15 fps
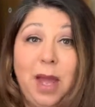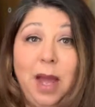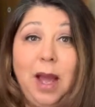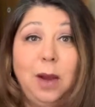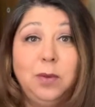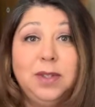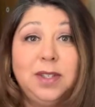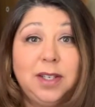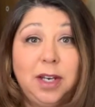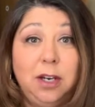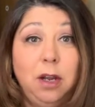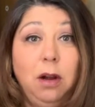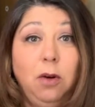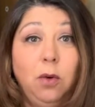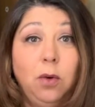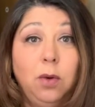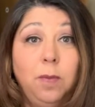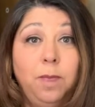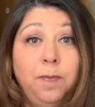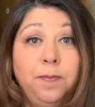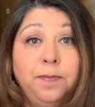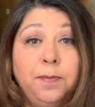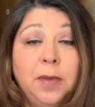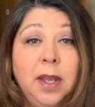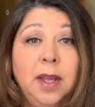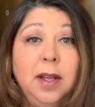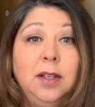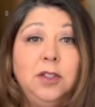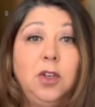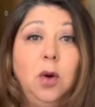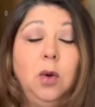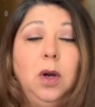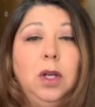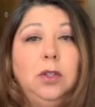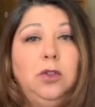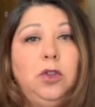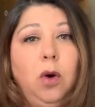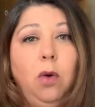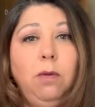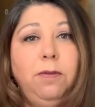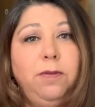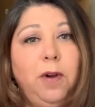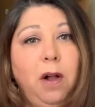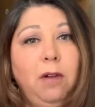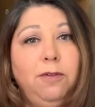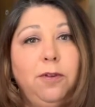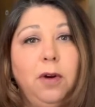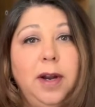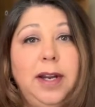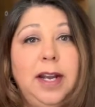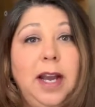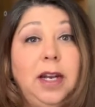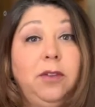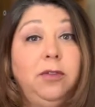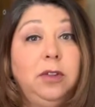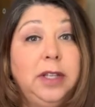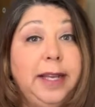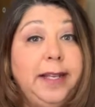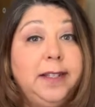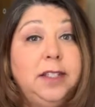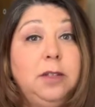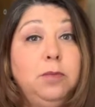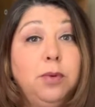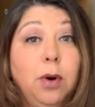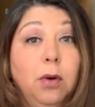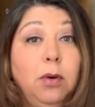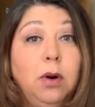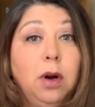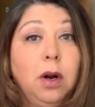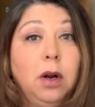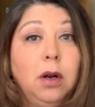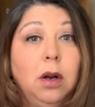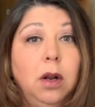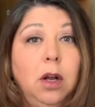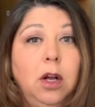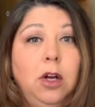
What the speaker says: I would say no. So don't fall for any kind of lazy broker